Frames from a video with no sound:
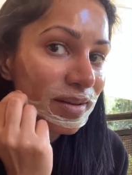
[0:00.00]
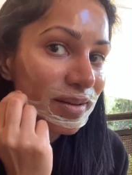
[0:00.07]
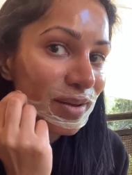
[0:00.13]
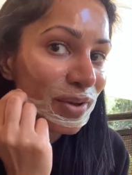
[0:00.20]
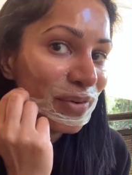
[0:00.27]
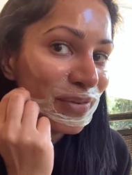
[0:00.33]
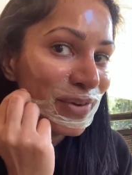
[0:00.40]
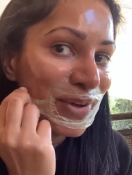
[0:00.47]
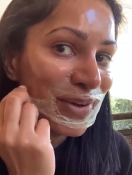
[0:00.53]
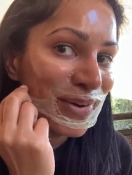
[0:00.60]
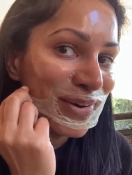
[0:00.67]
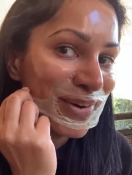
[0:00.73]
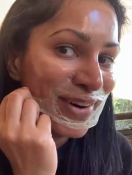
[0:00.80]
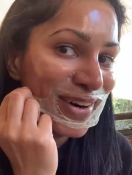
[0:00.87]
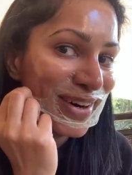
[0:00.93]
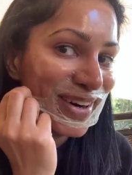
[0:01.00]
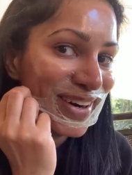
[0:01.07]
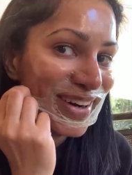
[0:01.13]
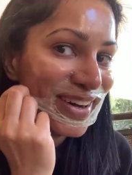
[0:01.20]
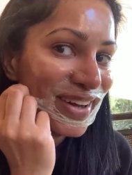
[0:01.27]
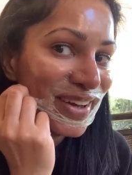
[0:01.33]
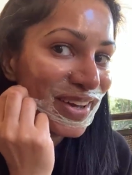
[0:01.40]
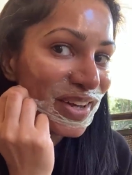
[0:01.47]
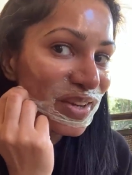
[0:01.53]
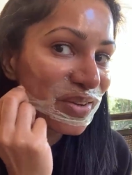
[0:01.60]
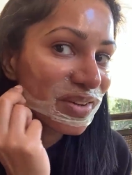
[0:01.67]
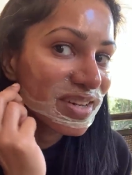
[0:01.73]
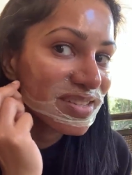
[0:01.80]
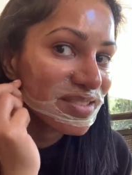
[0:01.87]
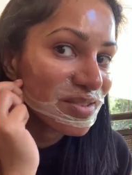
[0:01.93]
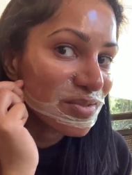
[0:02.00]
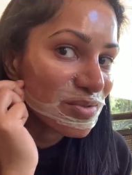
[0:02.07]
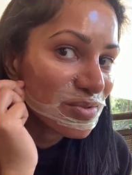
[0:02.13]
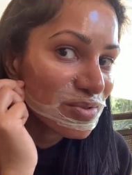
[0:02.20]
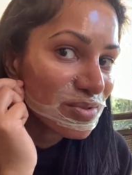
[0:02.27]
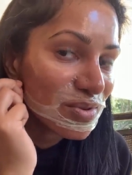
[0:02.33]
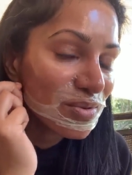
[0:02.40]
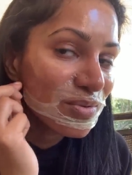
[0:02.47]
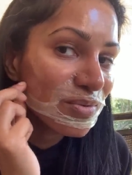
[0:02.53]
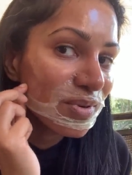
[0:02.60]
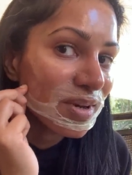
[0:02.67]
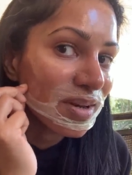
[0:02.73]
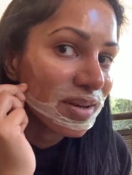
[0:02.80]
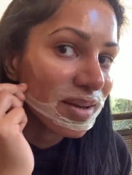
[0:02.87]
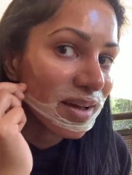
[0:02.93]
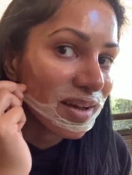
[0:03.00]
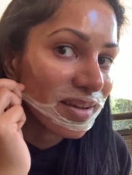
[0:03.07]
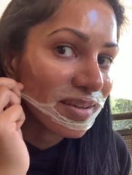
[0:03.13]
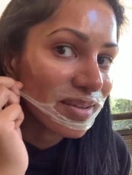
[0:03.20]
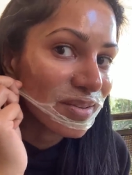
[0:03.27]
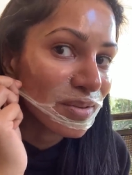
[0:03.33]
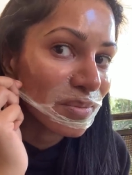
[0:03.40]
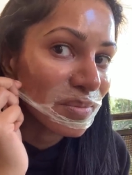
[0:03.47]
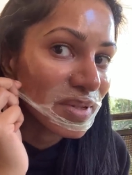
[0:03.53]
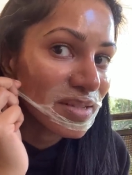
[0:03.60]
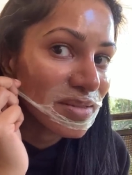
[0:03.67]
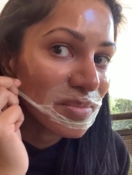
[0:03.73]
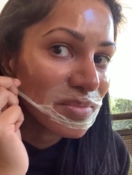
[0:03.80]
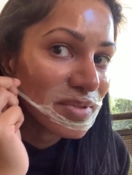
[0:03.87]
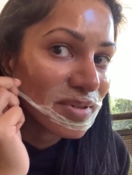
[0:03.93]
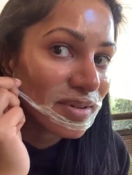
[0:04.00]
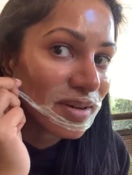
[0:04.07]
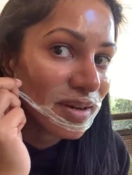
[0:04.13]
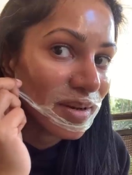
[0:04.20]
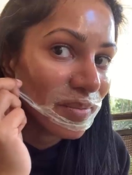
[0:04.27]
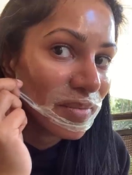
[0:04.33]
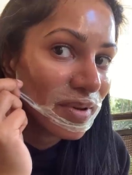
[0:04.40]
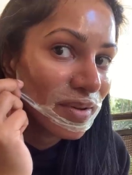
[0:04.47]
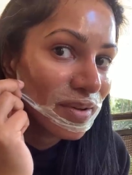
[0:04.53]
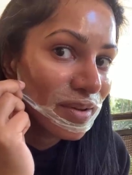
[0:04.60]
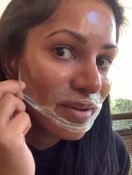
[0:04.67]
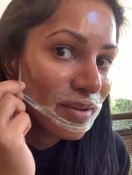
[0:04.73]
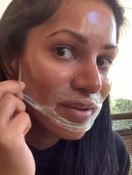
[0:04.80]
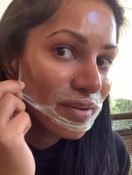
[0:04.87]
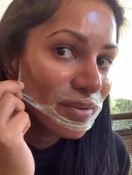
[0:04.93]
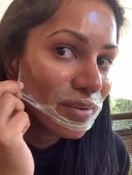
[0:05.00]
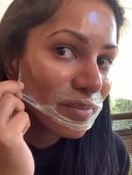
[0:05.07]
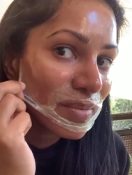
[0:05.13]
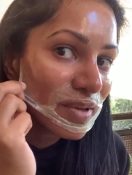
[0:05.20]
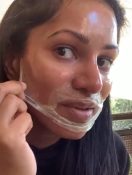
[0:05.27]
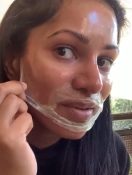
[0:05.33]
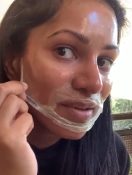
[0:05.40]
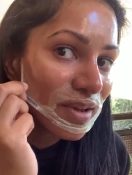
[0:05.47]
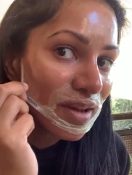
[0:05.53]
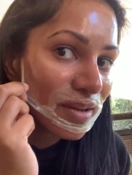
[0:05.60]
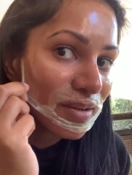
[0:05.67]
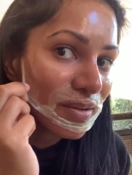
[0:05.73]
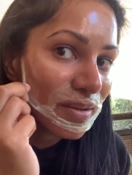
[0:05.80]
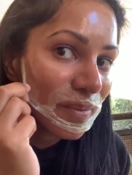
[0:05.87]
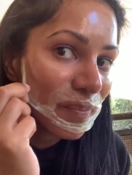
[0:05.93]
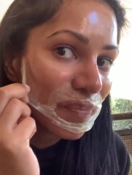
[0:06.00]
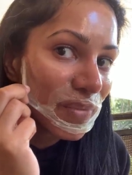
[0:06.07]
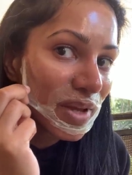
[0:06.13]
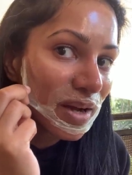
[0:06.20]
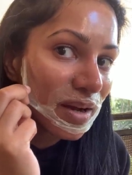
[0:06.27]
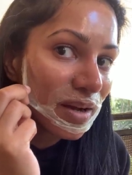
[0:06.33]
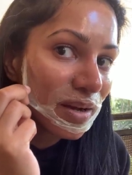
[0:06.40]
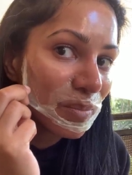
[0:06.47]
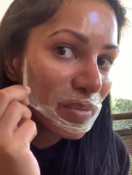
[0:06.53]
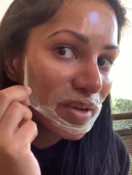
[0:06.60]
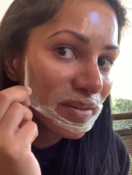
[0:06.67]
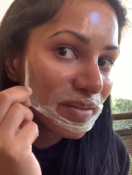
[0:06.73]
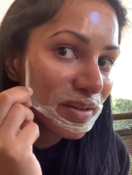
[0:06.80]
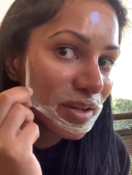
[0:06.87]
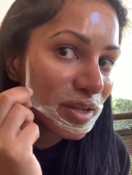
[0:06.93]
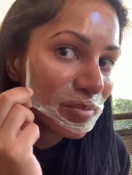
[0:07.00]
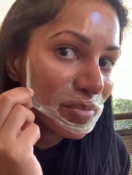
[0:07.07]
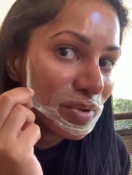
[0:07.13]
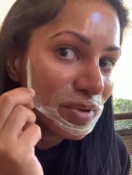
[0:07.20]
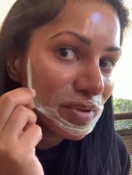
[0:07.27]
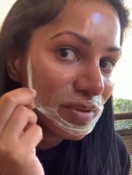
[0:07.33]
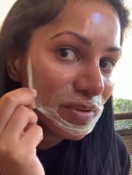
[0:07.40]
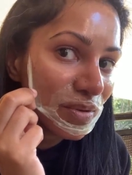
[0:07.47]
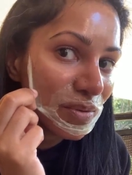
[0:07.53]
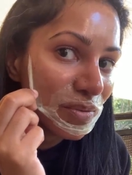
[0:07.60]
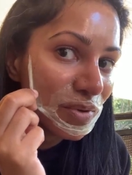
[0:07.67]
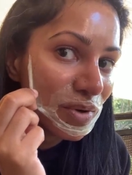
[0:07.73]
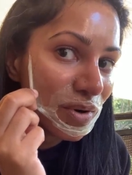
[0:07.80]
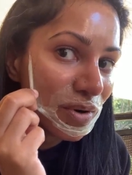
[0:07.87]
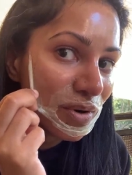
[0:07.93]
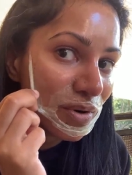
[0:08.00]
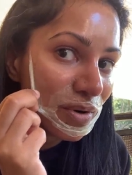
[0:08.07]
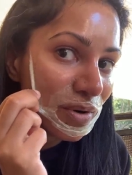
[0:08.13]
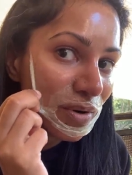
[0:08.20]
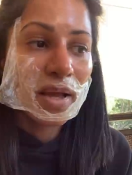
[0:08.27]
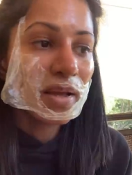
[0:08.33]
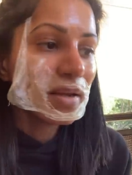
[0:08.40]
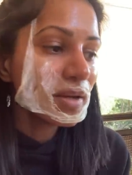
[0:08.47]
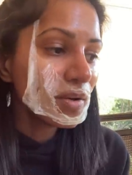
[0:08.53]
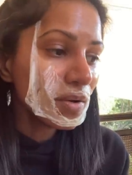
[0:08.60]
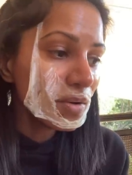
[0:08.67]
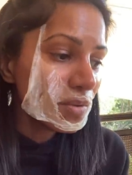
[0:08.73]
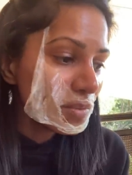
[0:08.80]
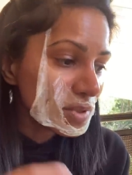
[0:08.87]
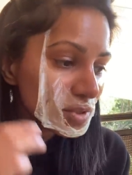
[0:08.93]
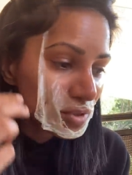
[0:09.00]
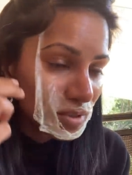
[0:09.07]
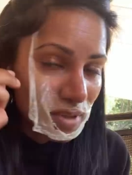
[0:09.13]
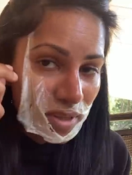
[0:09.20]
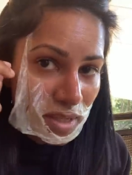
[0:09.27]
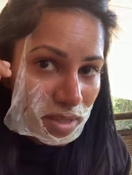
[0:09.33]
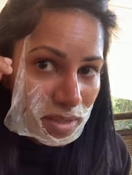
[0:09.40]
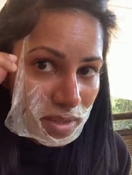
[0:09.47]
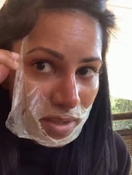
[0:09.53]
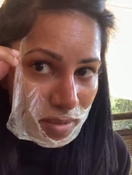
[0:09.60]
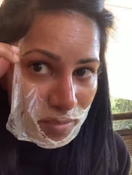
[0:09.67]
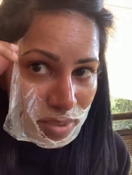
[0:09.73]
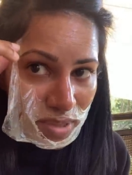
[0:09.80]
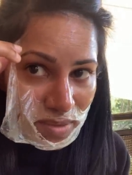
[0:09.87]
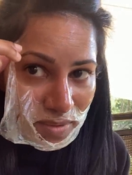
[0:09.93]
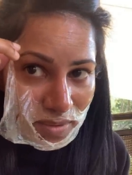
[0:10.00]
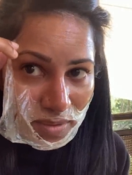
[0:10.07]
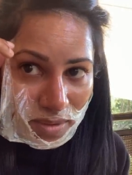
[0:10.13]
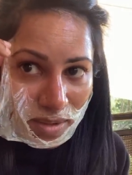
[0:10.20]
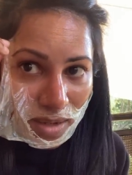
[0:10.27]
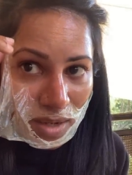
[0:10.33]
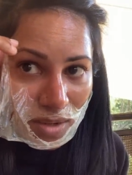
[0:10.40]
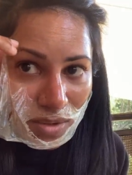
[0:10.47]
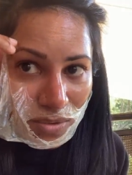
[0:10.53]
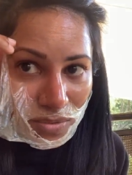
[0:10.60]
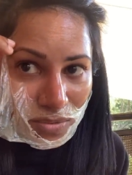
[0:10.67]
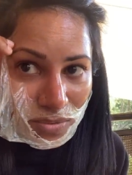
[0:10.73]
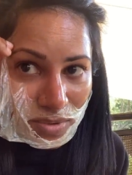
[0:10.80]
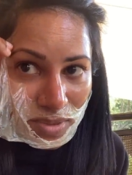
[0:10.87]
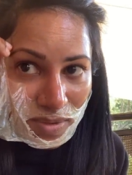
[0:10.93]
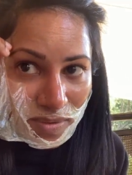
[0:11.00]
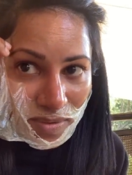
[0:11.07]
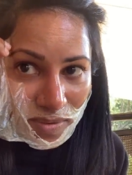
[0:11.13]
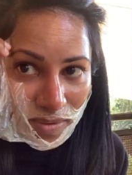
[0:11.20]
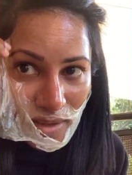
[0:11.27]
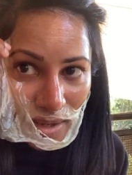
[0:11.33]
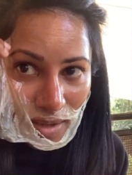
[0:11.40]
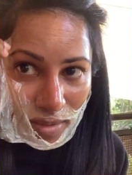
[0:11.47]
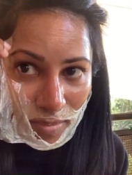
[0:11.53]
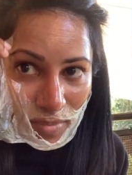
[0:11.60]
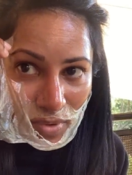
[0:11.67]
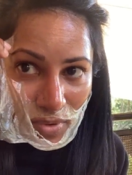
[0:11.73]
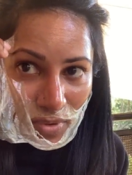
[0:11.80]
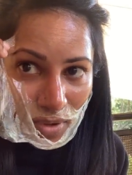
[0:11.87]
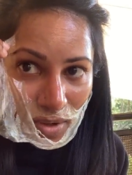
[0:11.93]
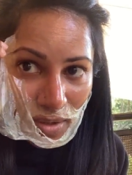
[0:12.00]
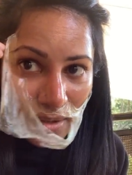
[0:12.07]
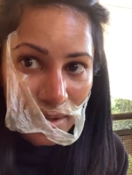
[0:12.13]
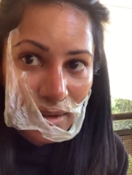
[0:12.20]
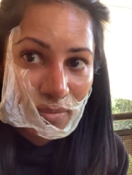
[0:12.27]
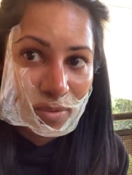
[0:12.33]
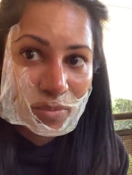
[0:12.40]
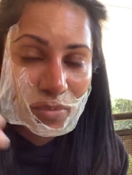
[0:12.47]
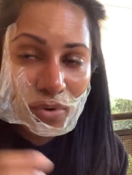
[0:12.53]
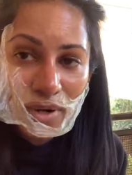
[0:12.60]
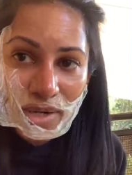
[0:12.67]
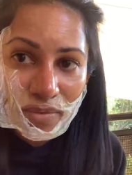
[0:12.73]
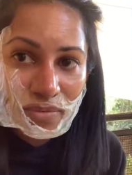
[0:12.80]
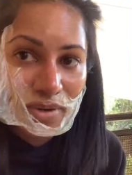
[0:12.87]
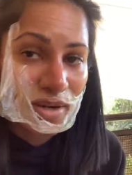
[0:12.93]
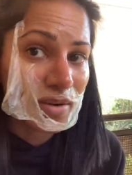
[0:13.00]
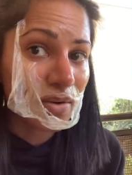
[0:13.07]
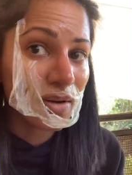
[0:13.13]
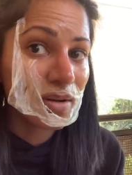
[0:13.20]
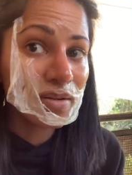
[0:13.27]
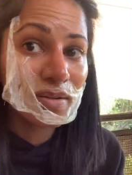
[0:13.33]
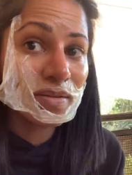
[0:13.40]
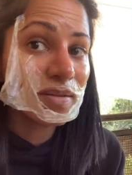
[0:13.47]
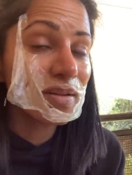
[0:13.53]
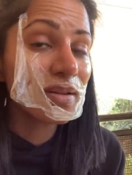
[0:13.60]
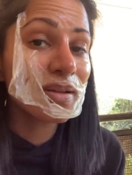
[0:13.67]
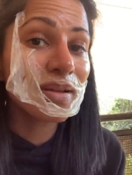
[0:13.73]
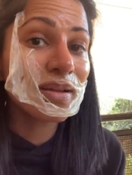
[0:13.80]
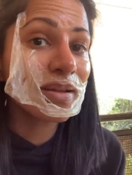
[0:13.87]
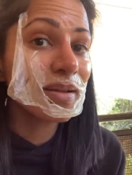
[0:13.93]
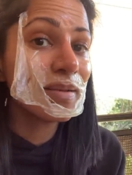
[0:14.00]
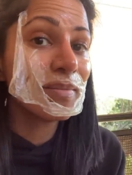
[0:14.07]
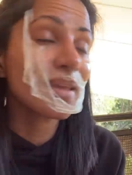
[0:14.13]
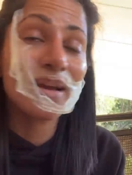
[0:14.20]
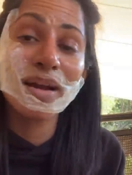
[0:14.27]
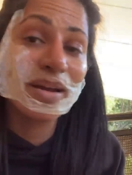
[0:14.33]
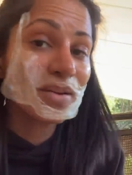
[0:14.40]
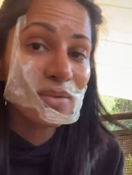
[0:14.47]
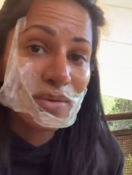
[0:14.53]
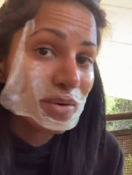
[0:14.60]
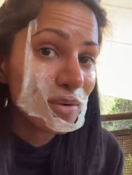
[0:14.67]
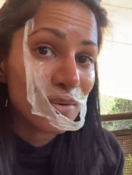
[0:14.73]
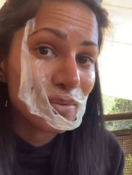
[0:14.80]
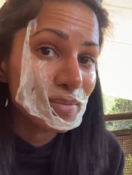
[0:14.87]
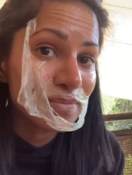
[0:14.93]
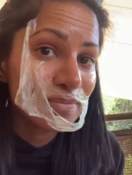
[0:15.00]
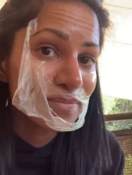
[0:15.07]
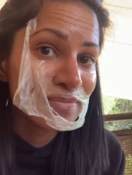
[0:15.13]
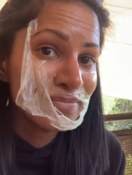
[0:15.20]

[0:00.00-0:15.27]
give you. You guys are so lucky to be subscribed to my channel. Ah, my sideburns, oh God. And I know what you're thinking, but how does Sam not have a boyfriend? Honestly, I don't know.